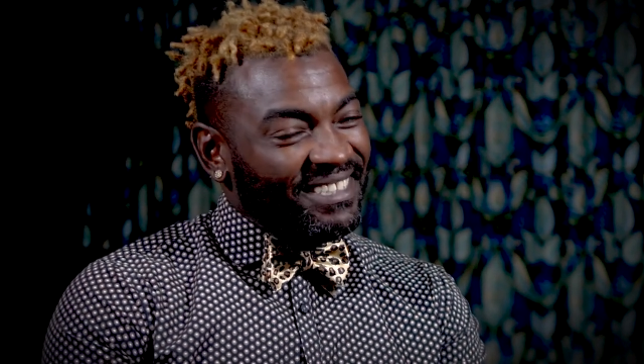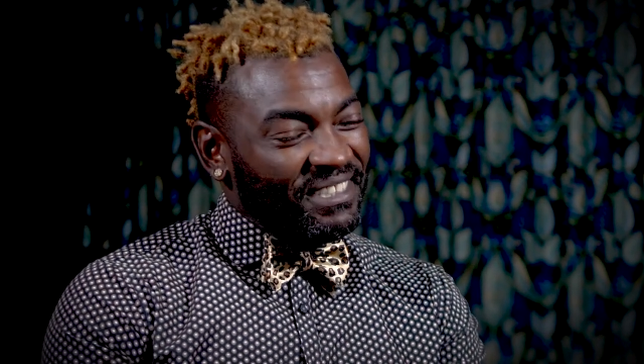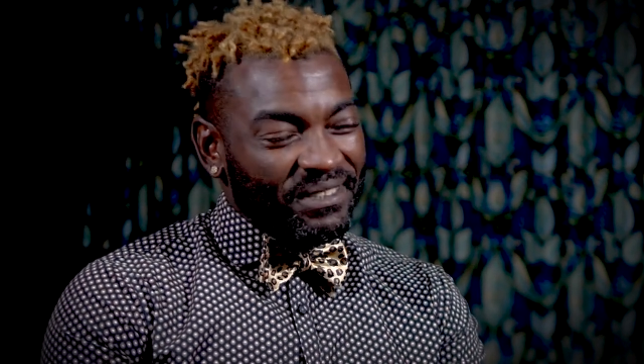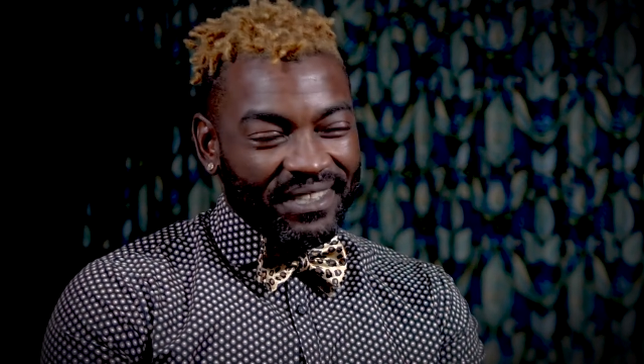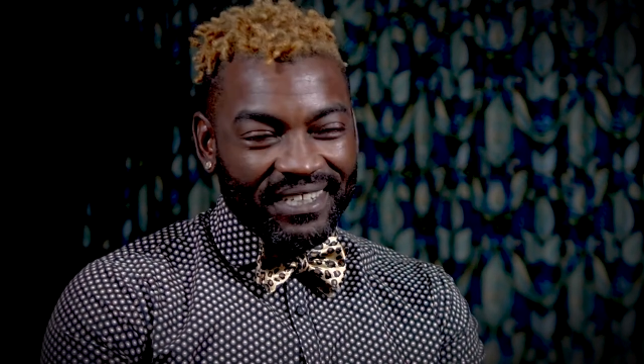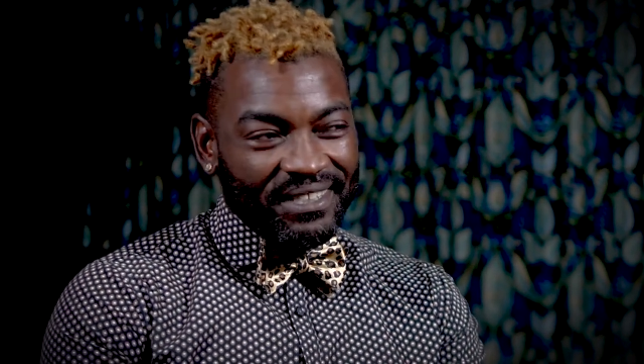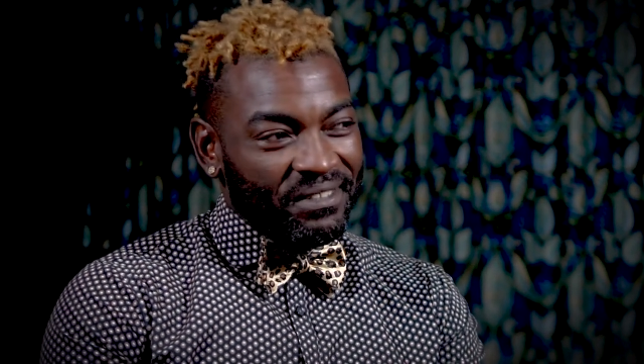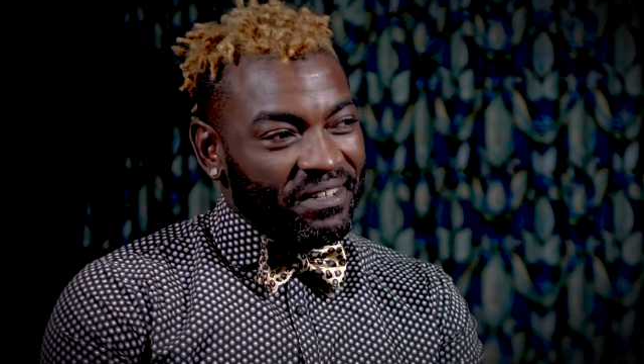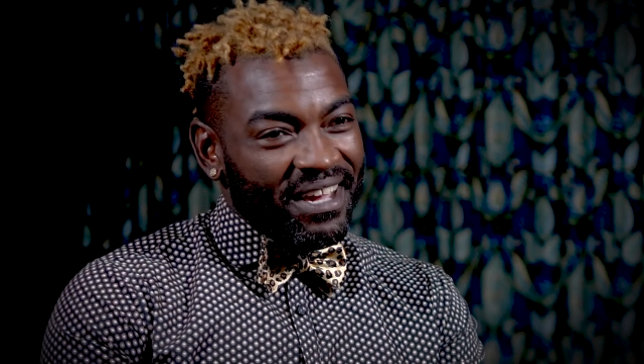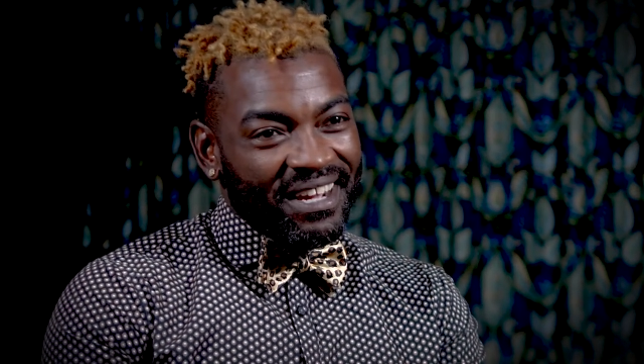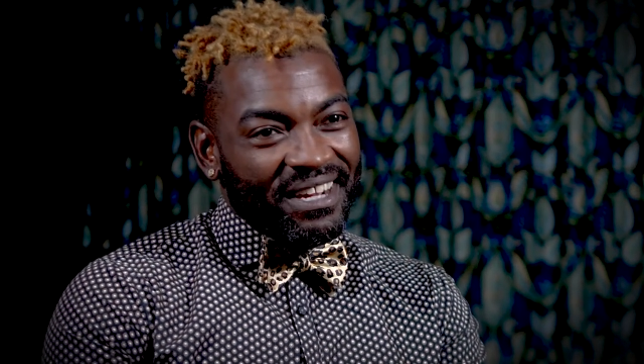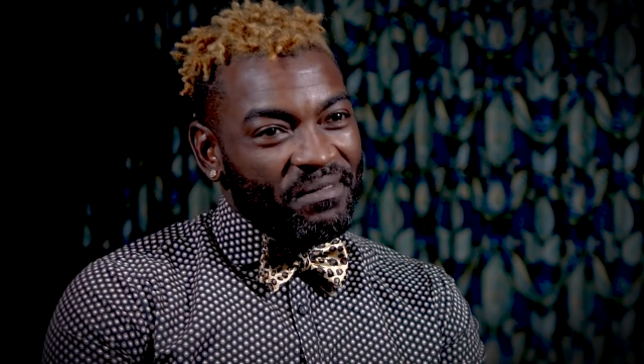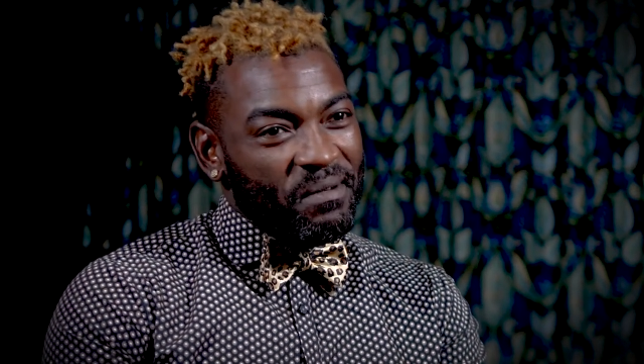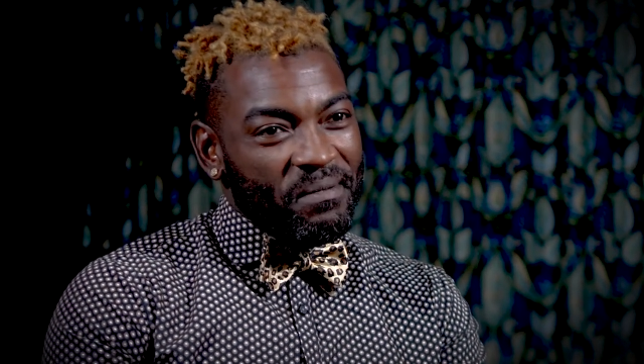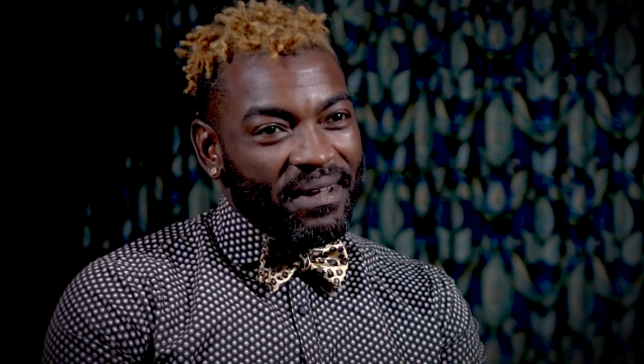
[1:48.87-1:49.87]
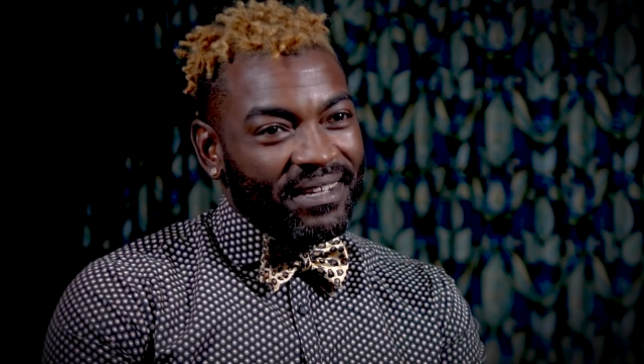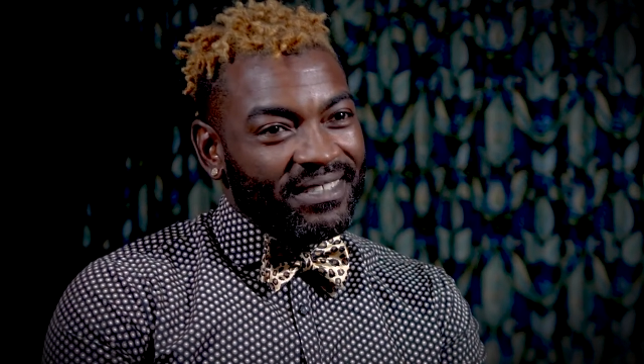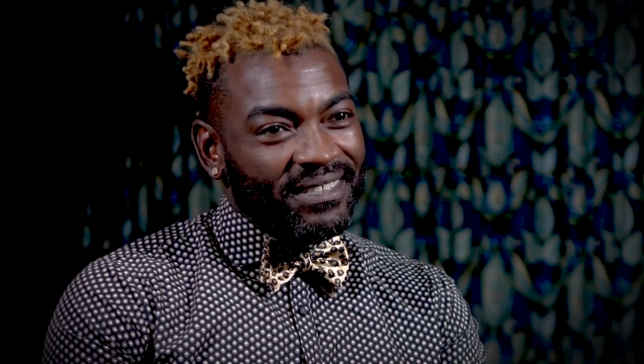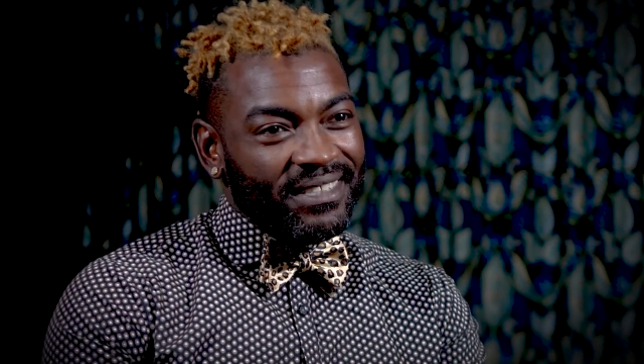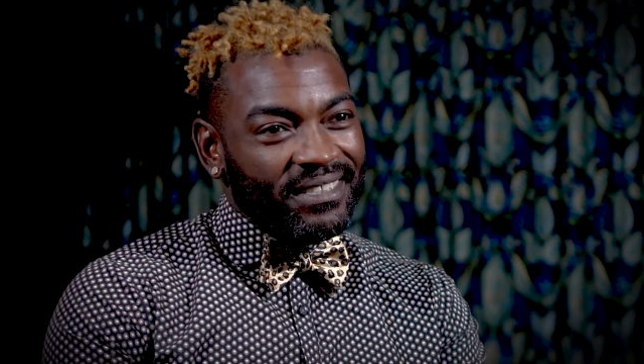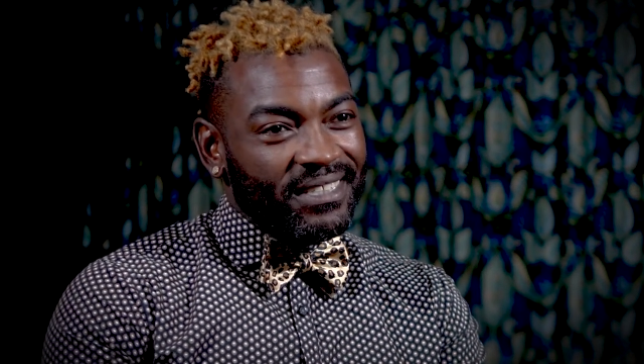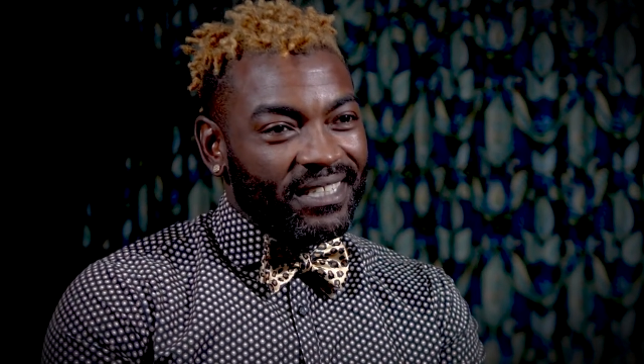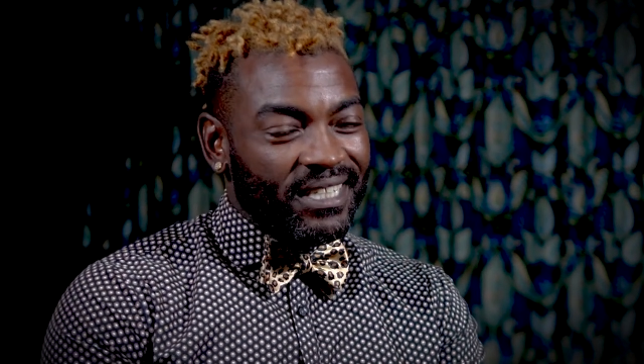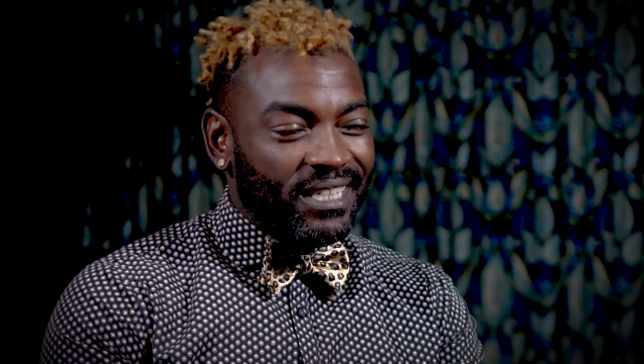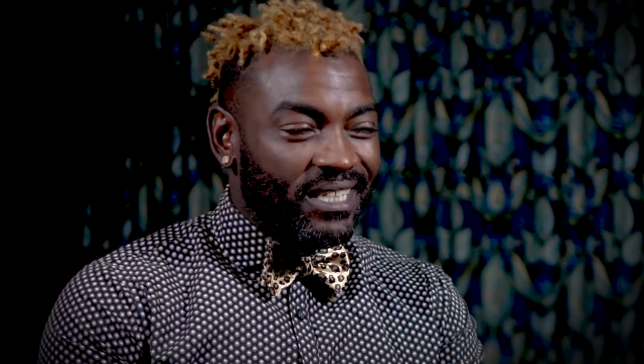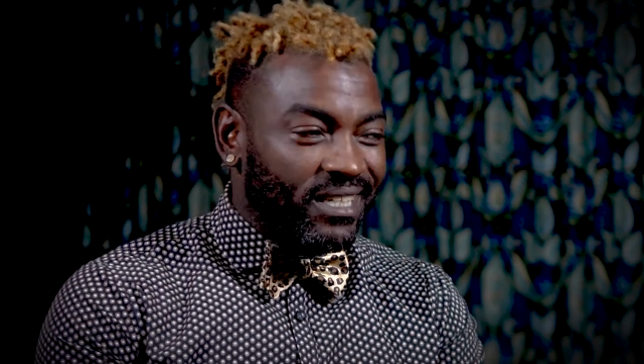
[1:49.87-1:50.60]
And she's like, "You're not coming back to the city."